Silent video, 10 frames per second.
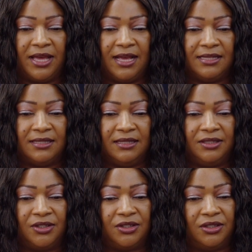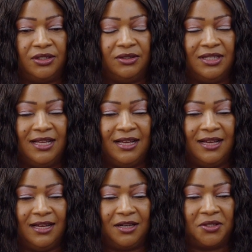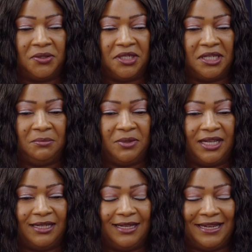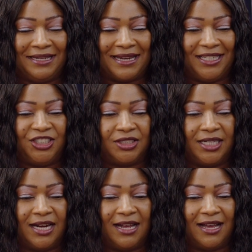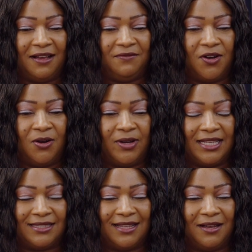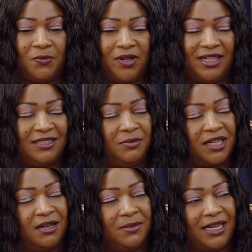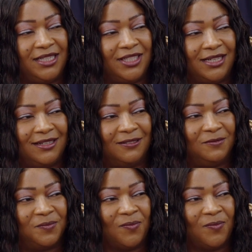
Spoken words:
As a little girl, growing up in Nigeria, I've always wanted to become an engineer.